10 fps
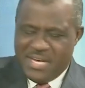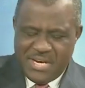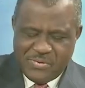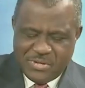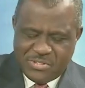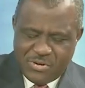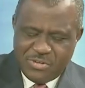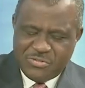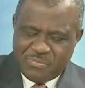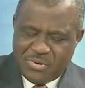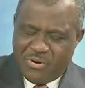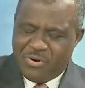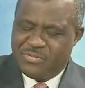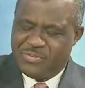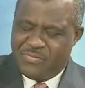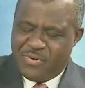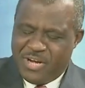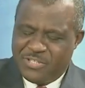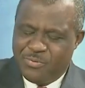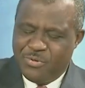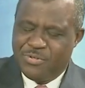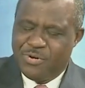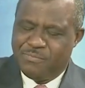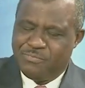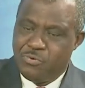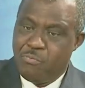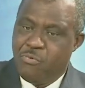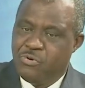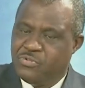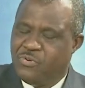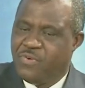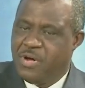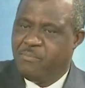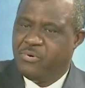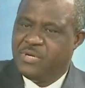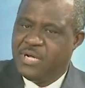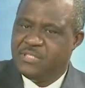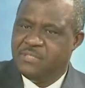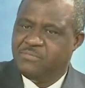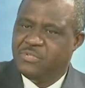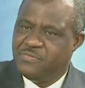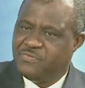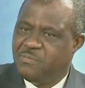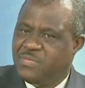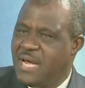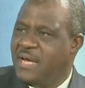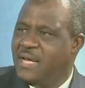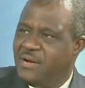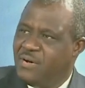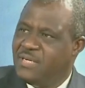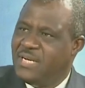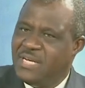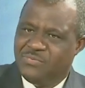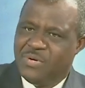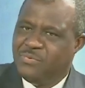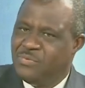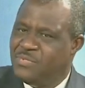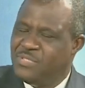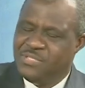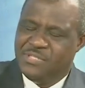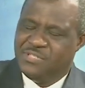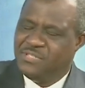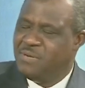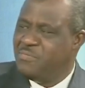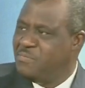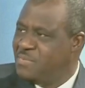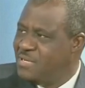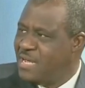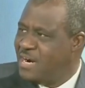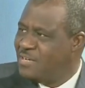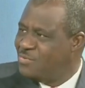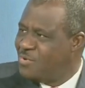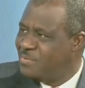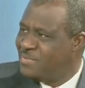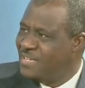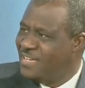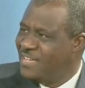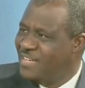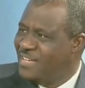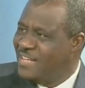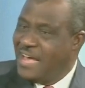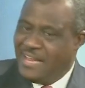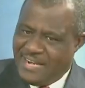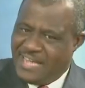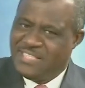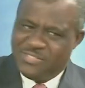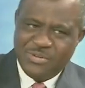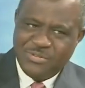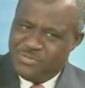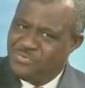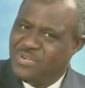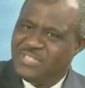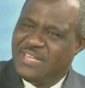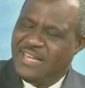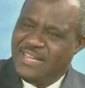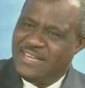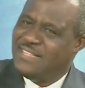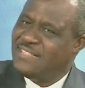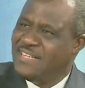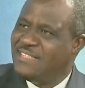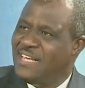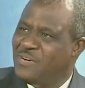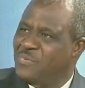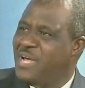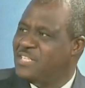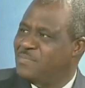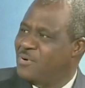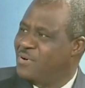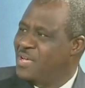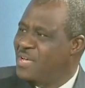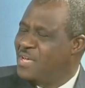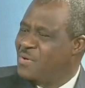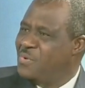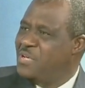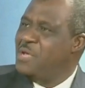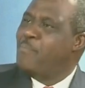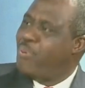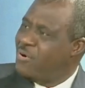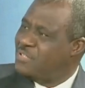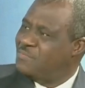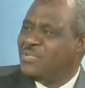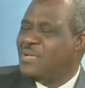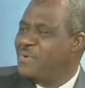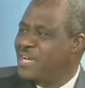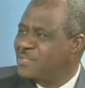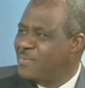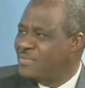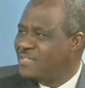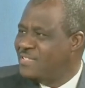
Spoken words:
It was also because of our exposure to most of our importers importing from China and all that. That's why we do the renminbi naira swaps. And that is also one-sided in the sense that we export, we import more than we export.